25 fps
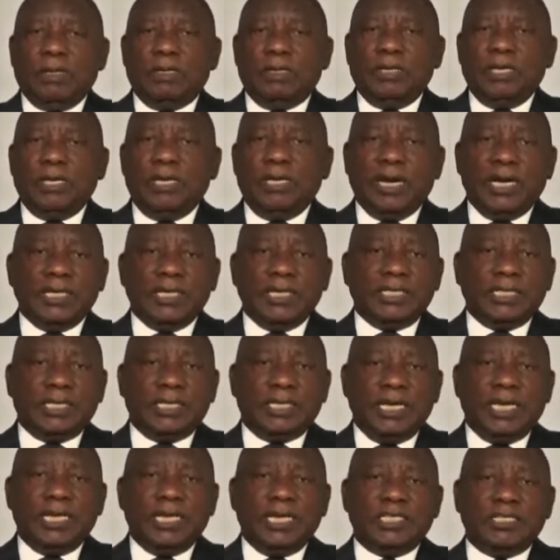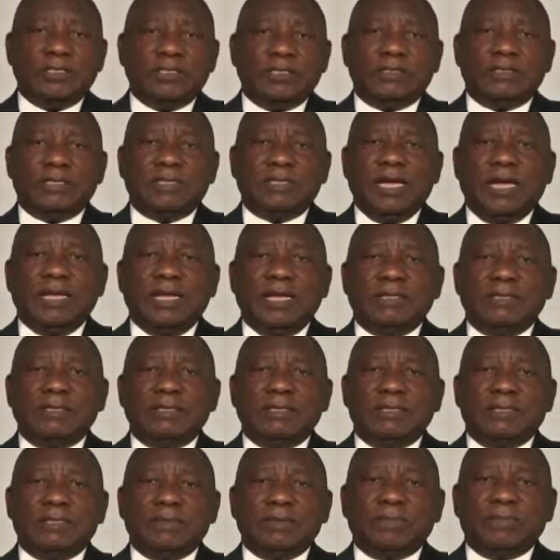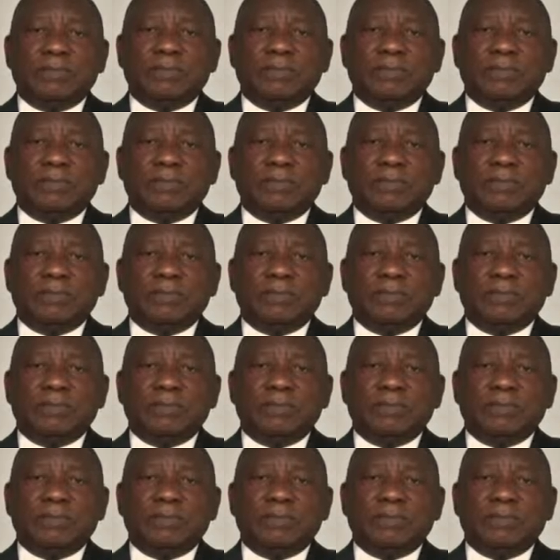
The United Nations stands